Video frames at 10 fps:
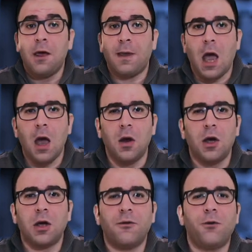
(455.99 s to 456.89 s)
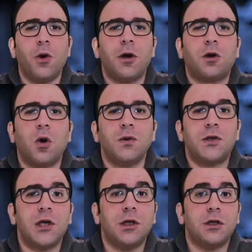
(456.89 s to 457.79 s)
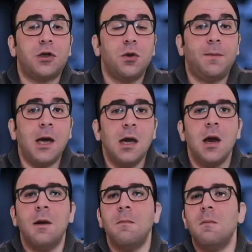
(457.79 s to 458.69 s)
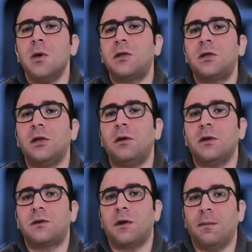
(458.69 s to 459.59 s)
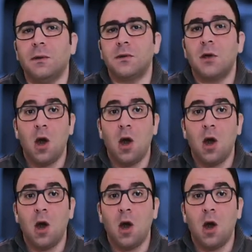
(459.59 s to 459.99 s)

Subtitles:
the hieroglyphs were considered to be mysterious symbols,